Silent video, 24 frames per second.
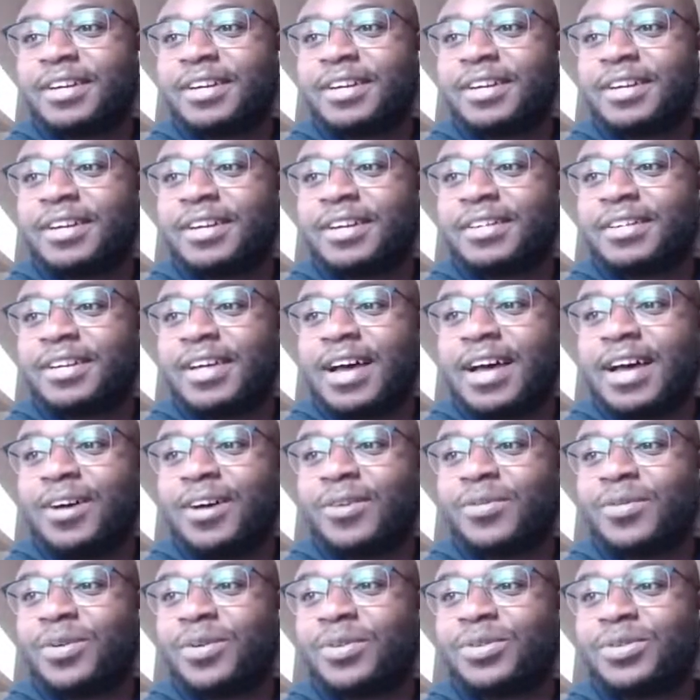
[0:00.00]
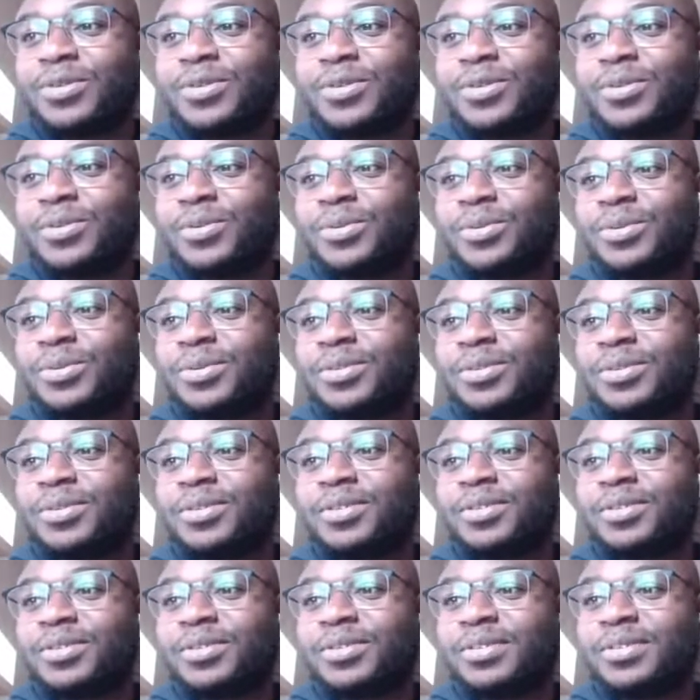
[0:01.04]
because I will too.
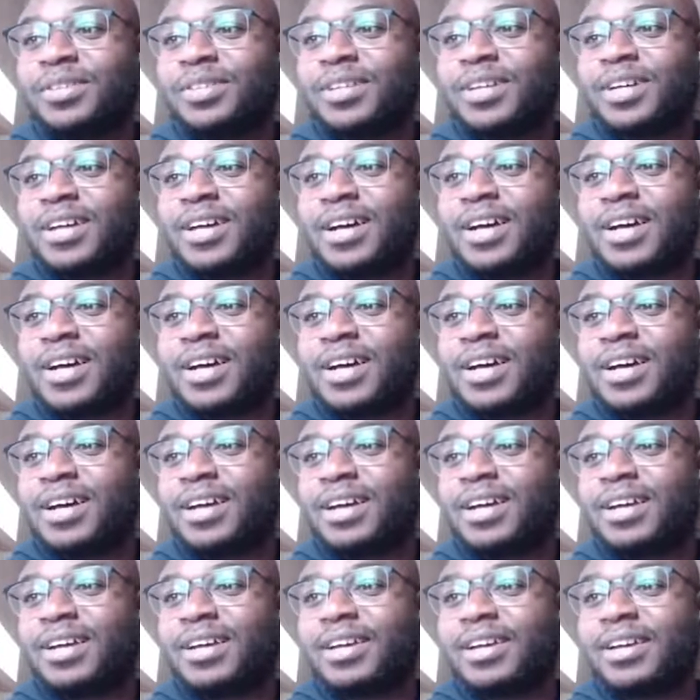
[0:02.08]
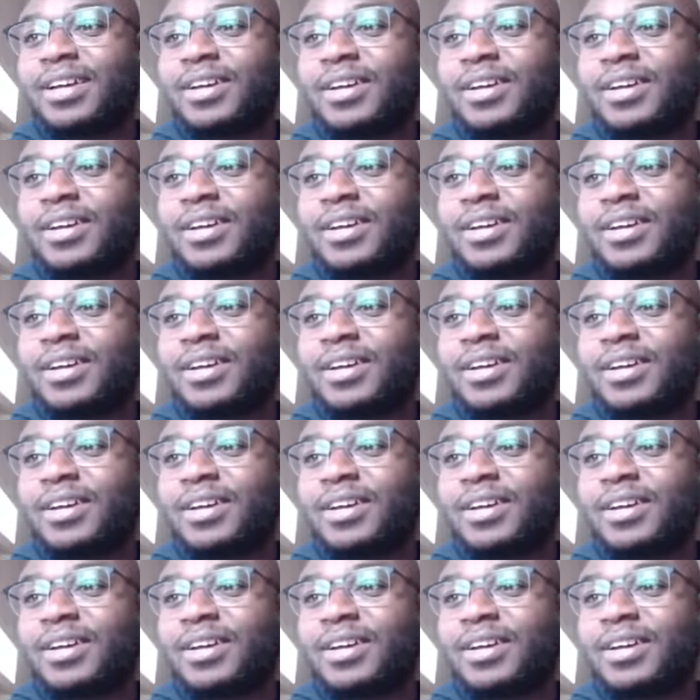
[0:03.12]
I